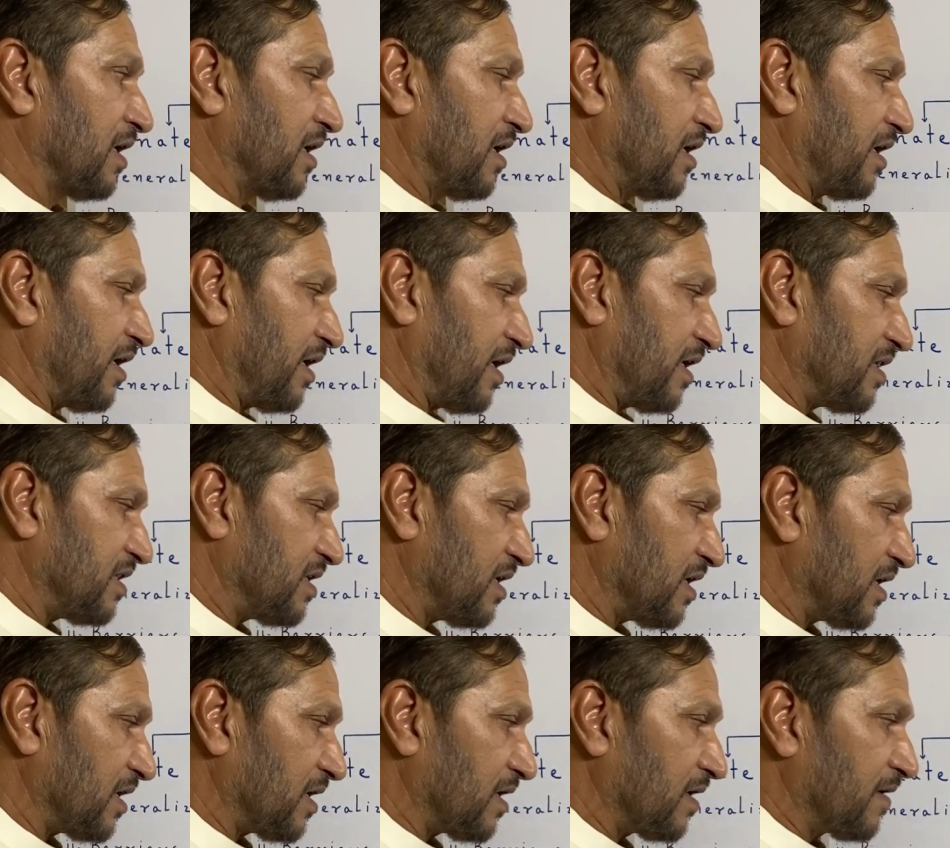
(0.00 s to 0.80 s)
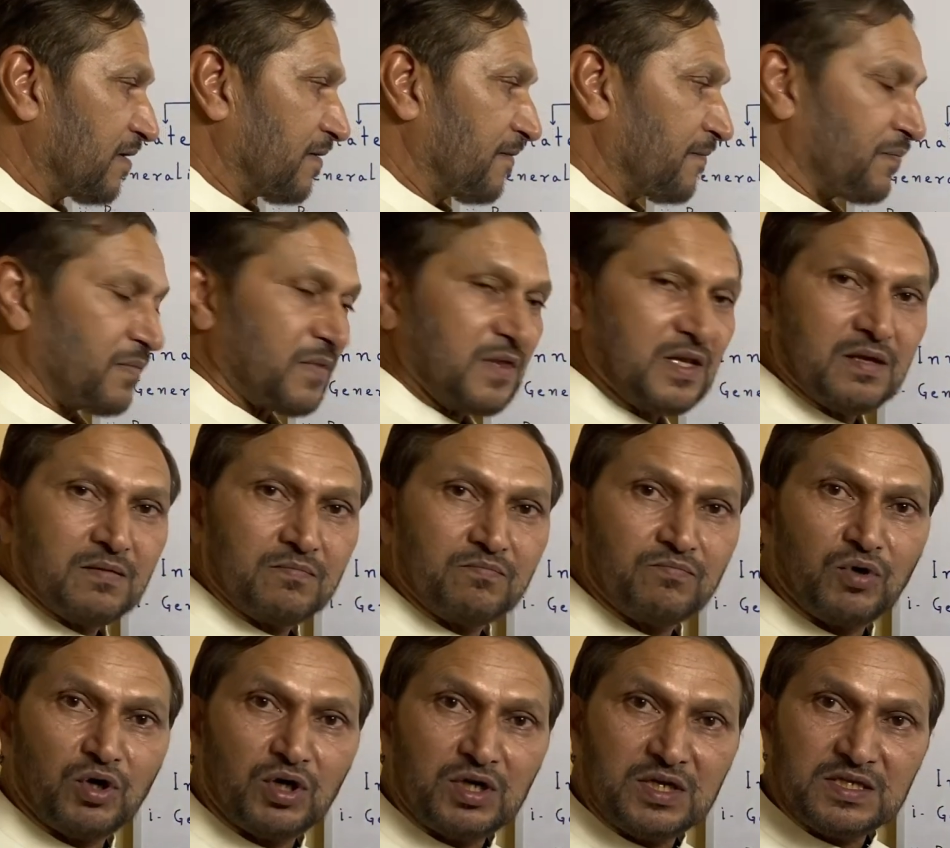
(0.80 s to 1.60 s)
and the
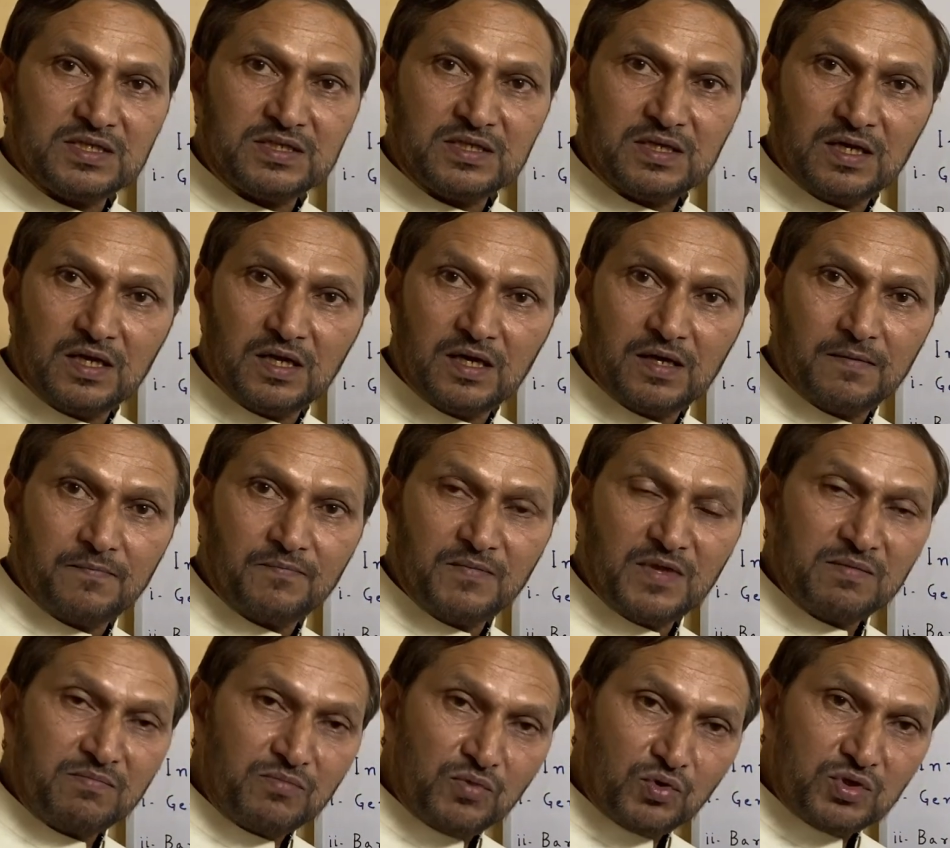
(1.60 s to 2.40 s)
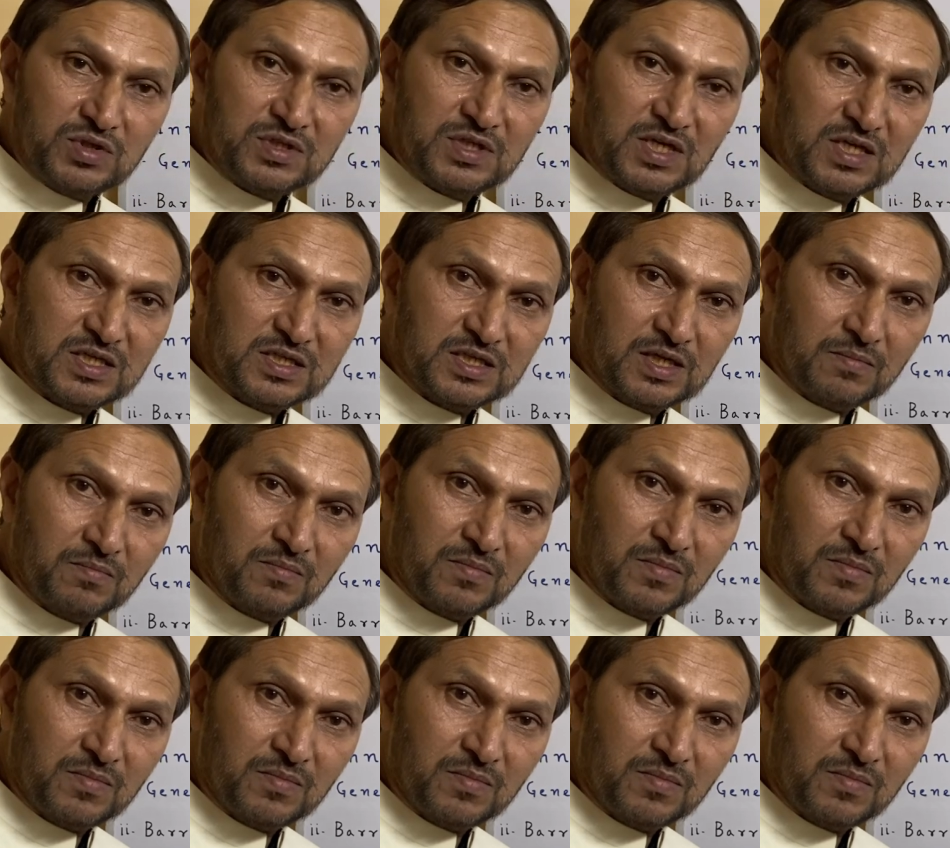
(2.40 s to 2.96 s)
body's immune system.